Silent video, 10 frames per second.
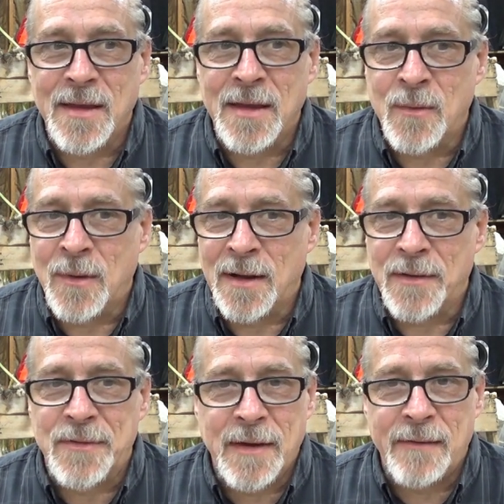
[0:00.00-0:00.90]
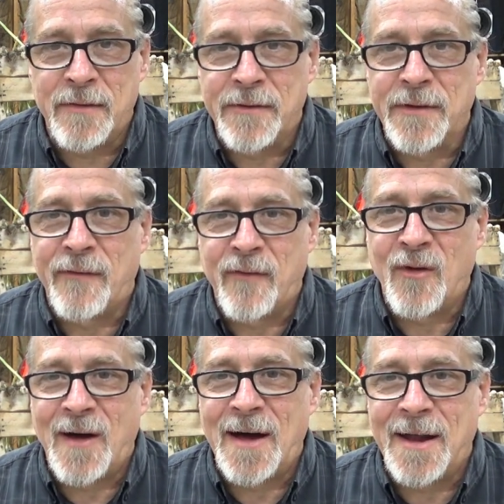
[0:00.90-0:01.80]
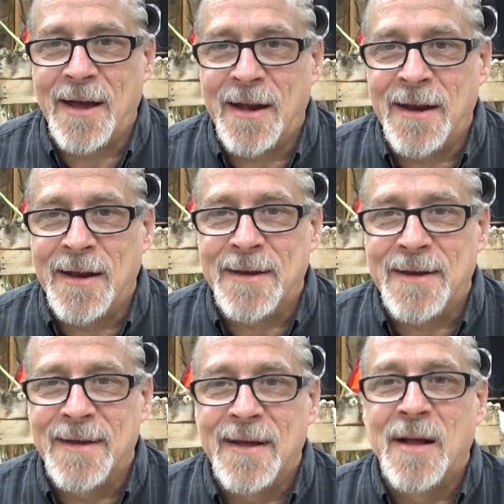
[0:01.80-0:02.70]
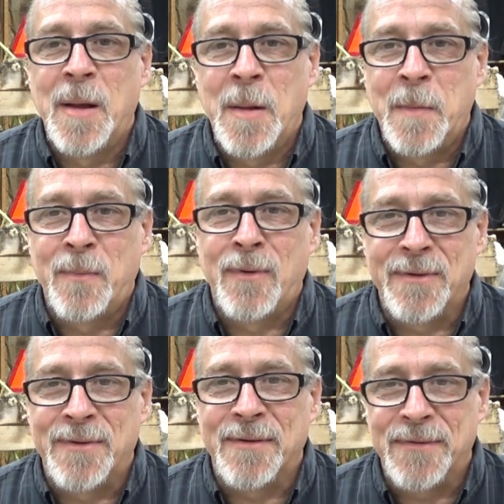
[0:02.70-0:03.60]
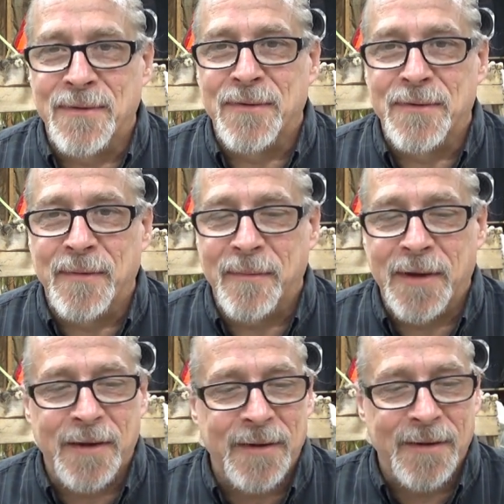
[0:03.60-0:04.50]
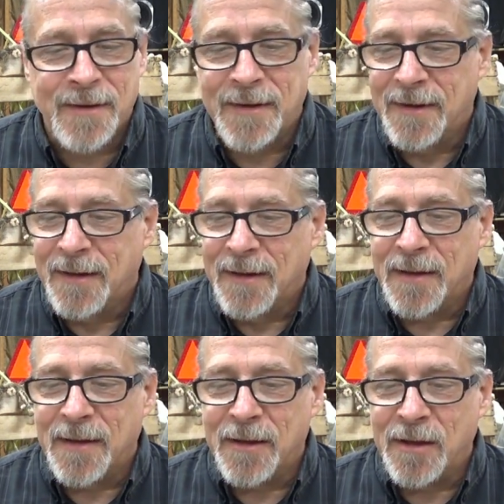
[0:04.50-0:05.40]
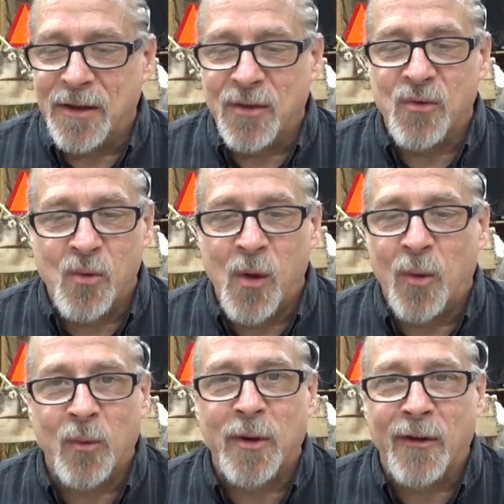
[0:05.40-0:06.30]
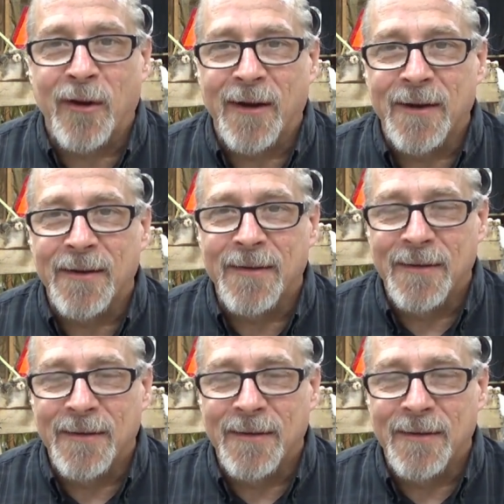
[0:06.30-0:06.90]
you want to save yourself a lot of headache, put this system in. You won't regret it.